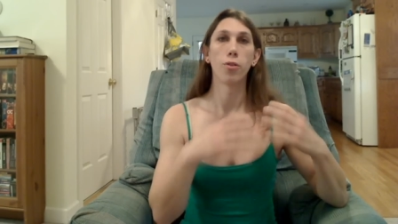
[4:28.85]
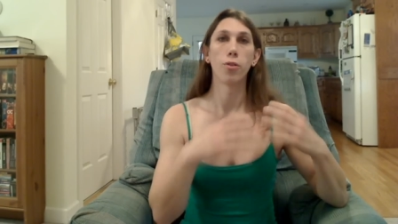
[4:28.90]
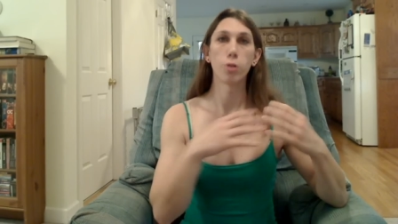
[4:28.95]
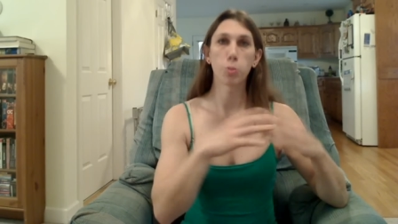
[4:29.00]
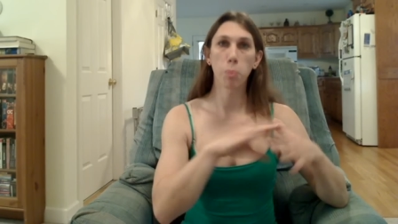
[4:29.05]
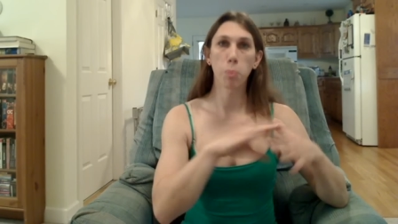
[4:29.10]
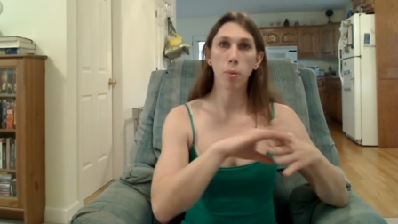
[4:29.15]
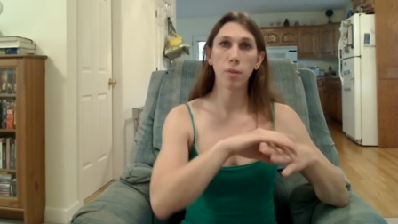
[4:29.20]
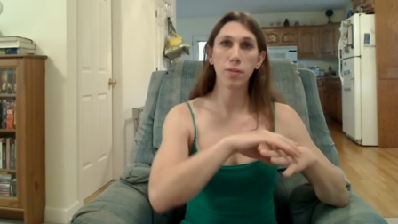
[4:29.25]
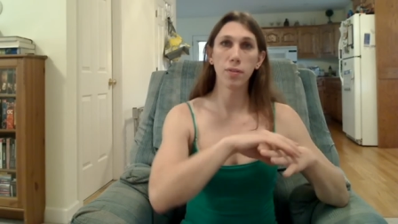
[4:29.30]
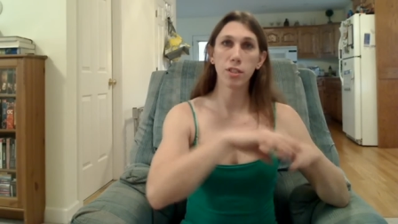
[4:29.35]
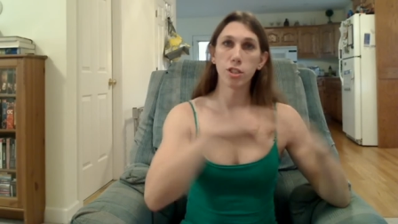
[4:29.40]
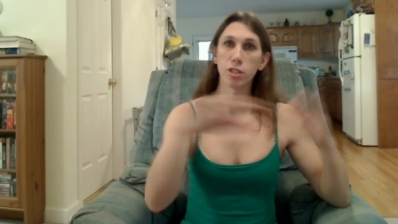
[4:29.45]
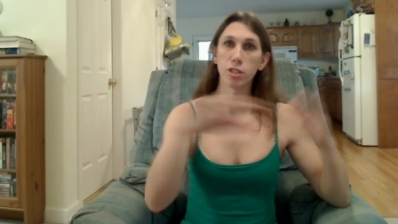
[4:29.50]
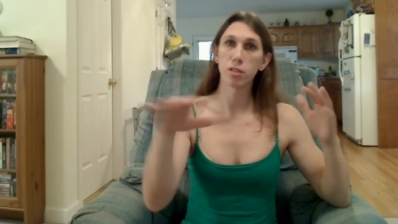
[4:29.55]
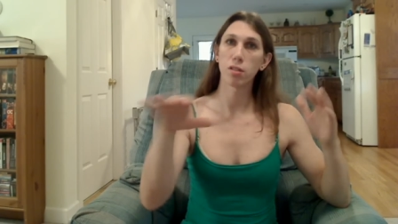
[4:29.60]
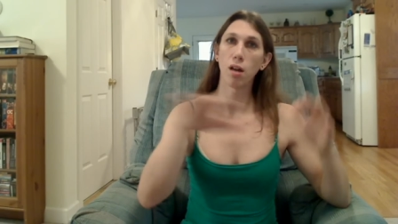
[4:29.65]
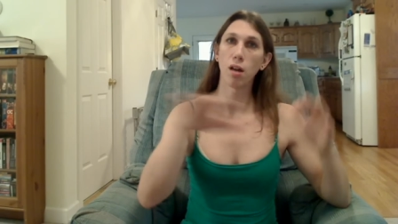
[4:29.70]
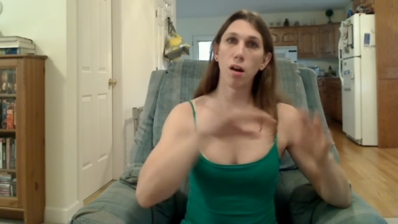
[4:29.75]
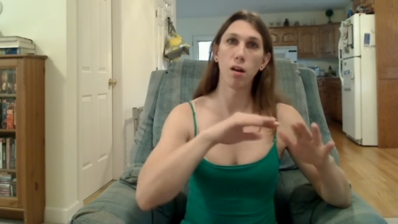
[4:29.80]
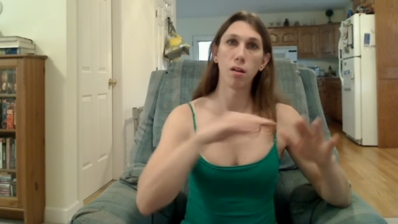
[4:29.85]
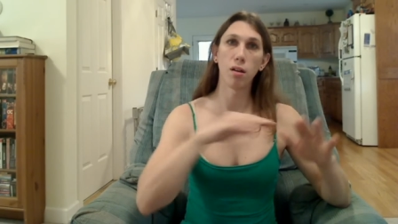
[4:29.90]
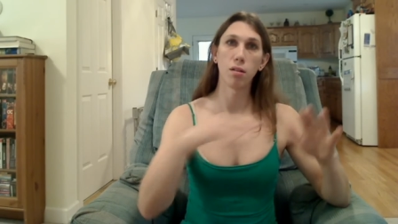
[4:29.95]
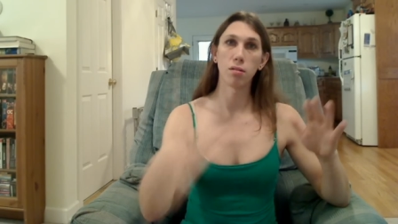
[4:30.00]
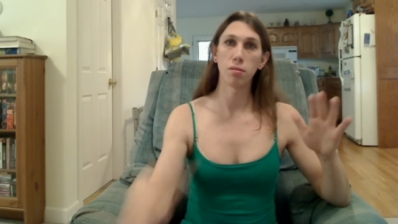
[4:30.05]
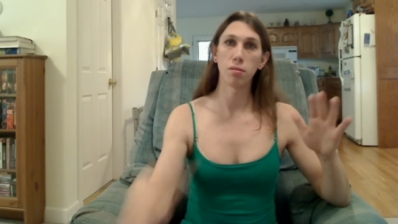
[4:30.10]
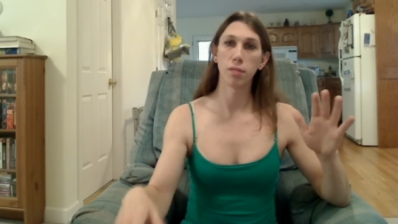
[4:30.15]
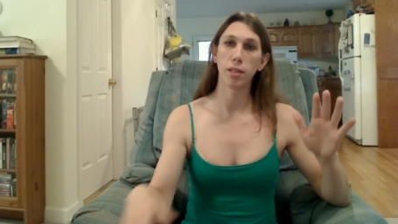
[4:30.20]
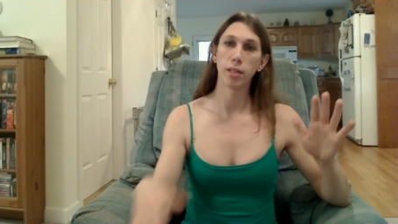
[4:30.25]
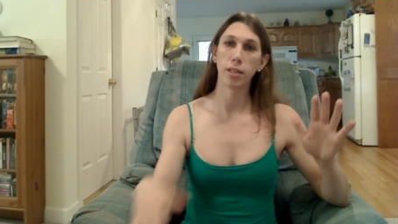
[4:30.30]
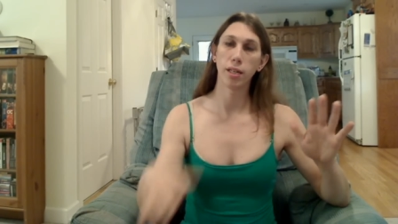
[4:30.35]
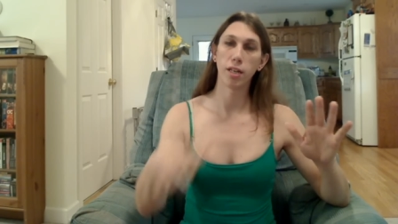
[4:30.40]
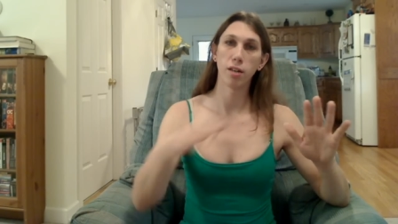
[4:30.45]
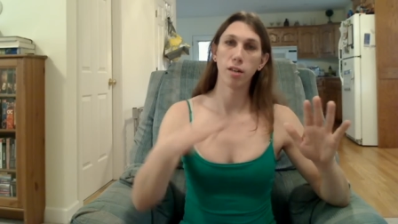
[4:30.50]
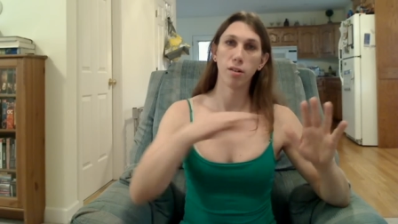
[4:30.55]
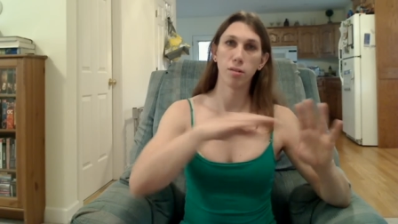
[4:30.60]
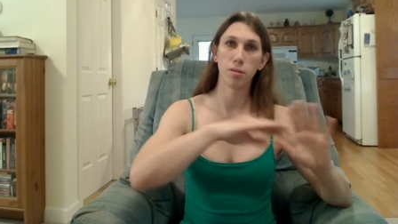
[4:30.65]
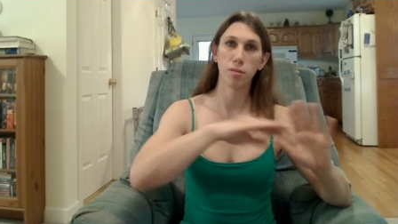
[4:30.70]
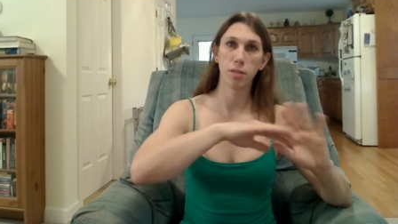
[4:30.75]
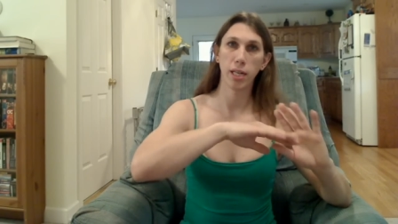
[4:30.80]
Those privileges all, you
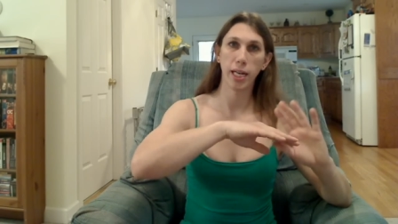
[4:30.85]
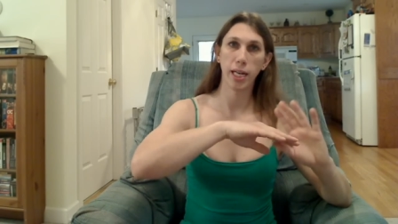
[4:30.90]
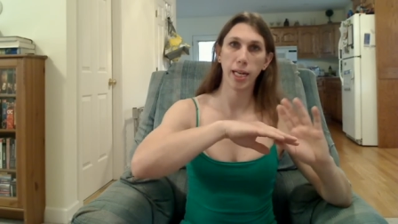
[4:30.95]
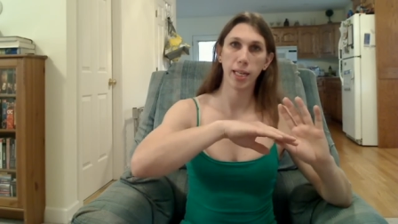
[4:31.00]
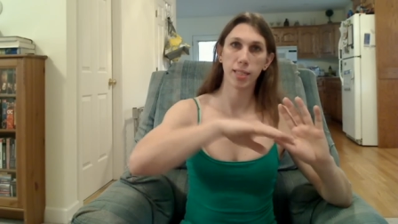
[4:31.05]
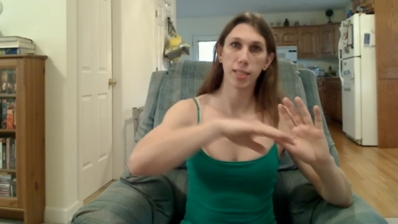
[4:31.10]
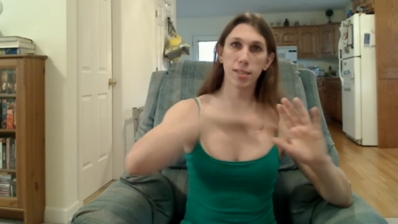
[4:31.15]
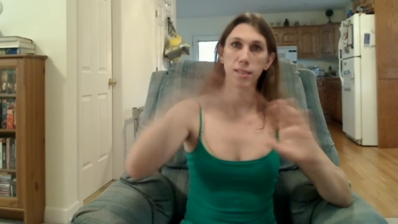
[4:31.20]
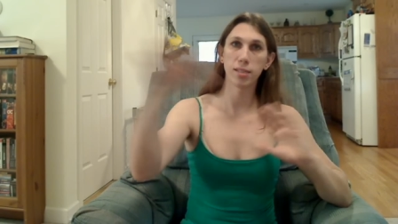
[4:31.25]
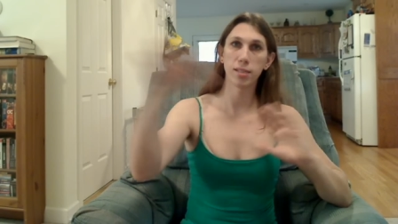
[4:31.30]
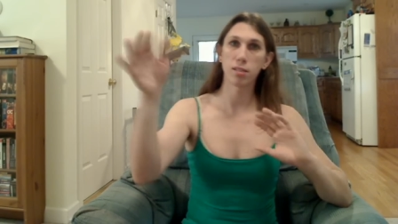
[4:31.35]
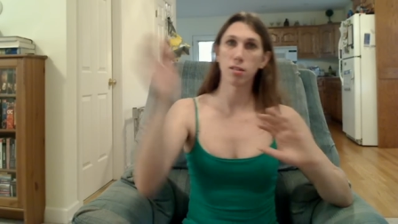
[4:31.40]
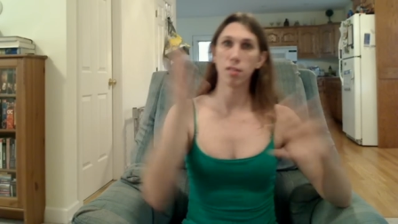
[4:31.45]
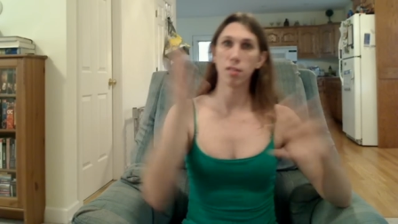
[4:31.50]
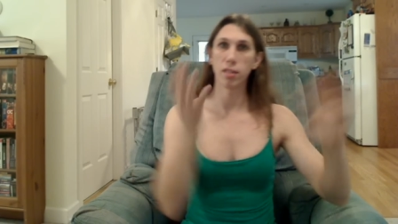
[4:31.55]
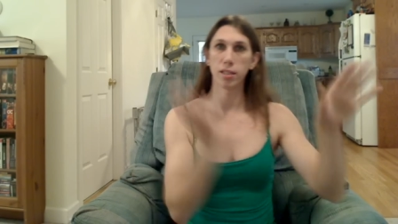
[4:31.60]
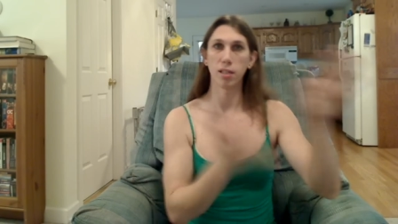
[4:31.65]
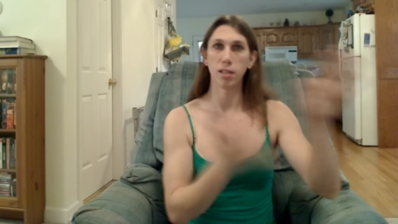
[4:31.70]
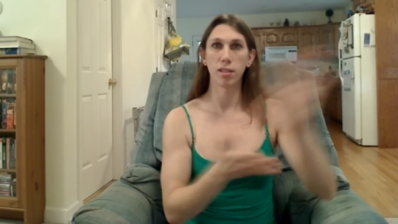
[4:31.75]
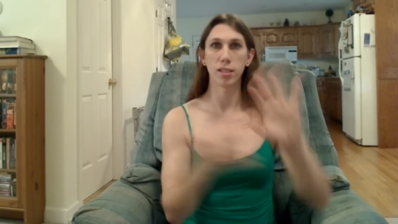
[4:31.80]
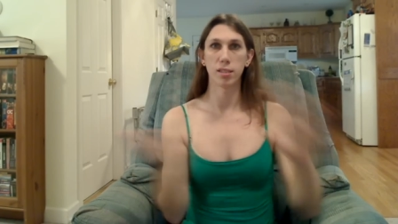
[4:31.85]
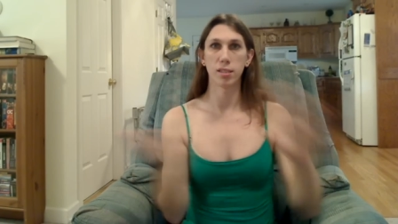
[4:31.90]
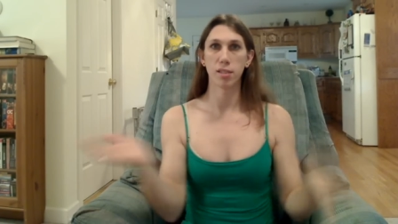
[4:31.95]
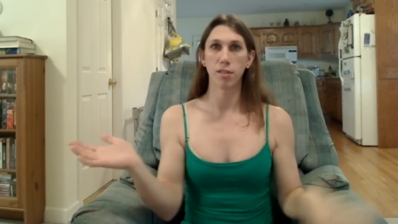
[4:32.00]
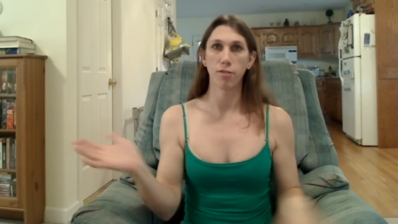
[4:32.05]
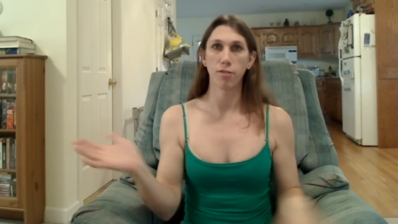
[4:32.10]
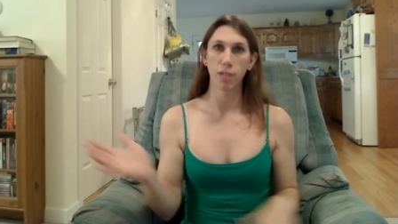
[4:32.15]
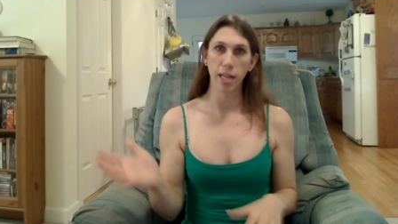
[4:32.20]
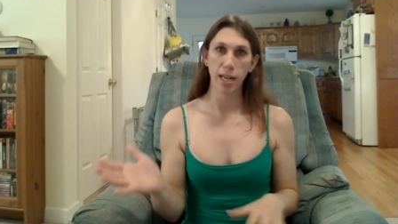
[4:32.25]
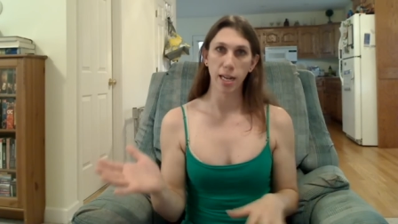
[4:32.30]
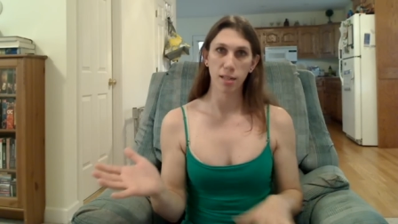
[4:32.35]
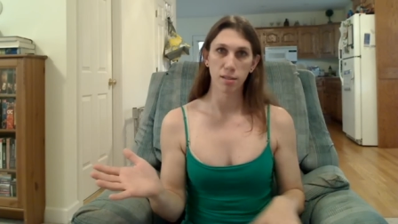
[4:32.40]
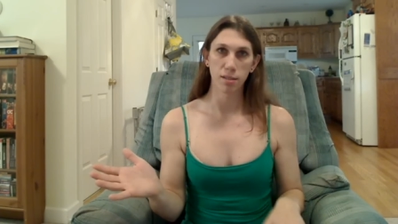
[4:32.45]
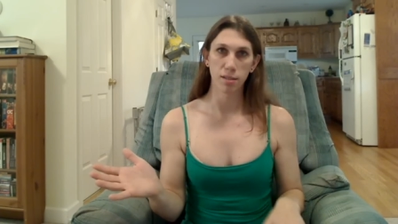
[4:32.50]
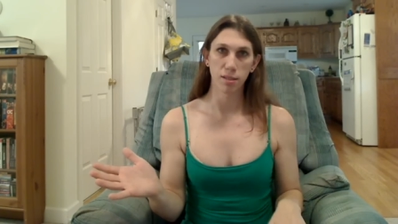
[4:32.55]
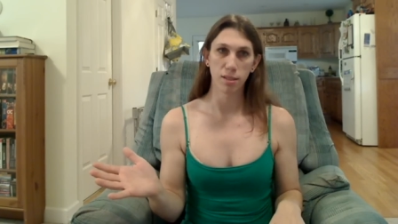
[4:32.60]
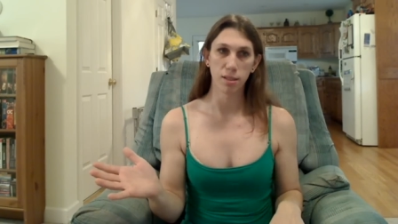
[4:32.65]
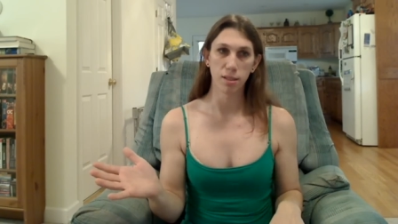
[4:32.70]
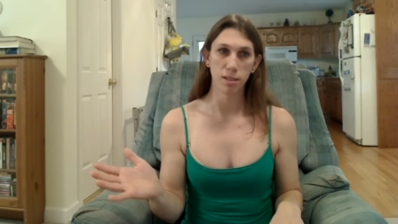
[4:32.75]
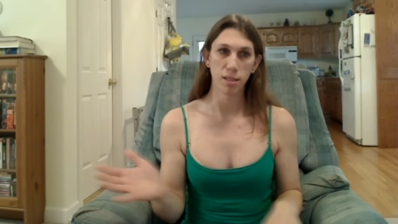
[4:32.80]
know, exist along all these different
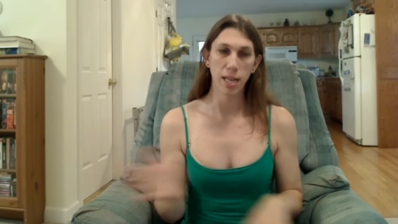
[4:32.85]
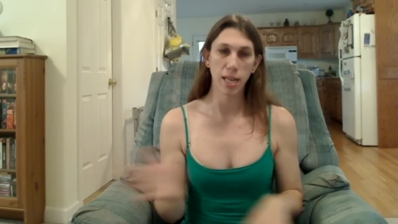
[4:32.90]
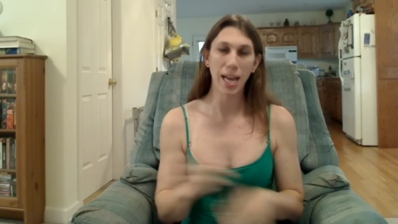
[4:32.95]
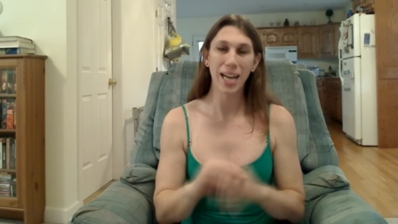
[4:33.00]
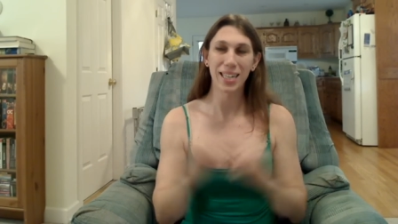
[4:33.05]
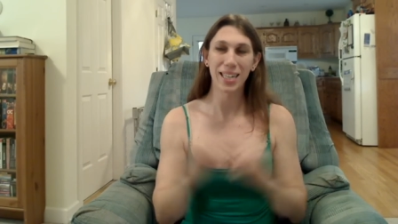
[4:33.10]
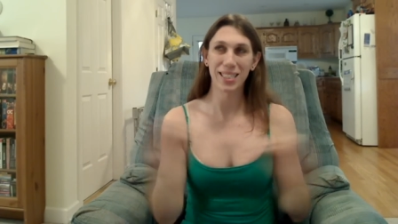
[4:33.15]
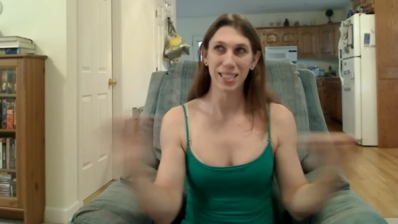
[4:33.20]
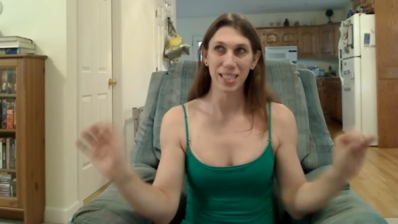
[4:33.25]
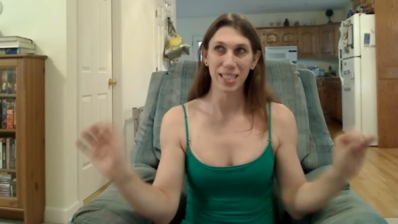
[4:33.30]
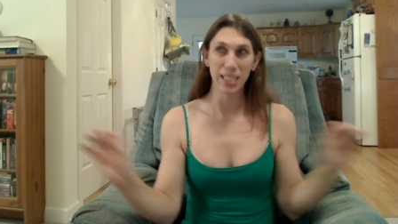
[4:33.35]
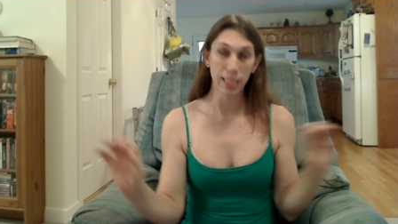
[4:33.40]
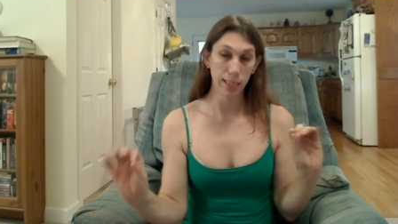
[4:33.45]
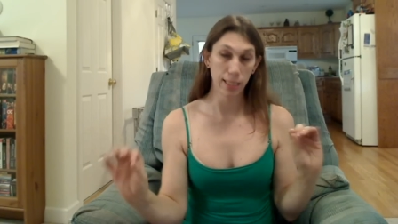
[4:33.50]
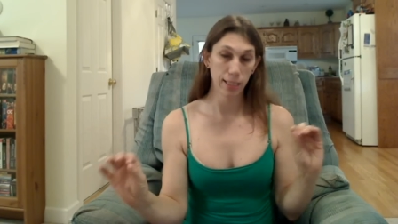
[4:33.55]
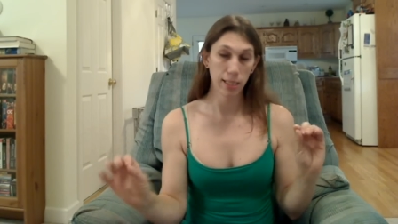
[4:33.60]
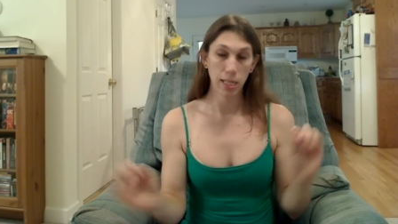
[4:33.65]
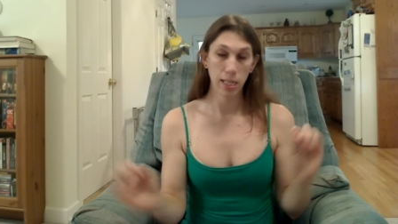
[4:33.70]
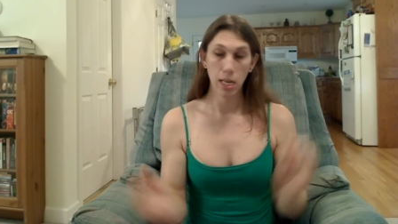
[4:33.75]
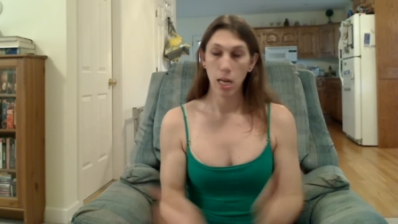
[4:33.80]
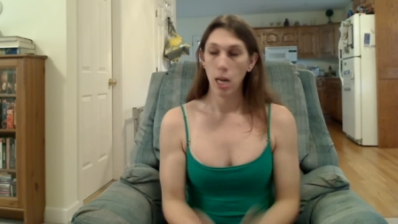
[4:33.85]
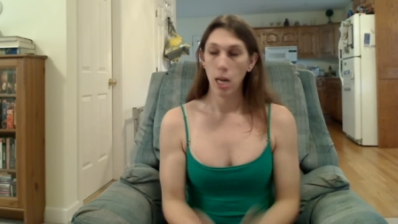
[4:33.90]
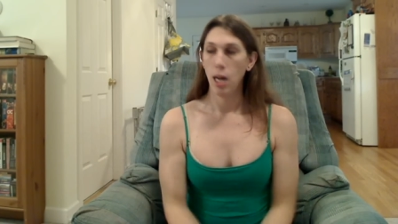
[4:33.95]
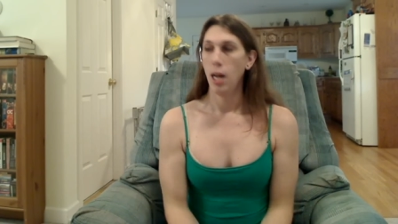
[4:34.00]
axes.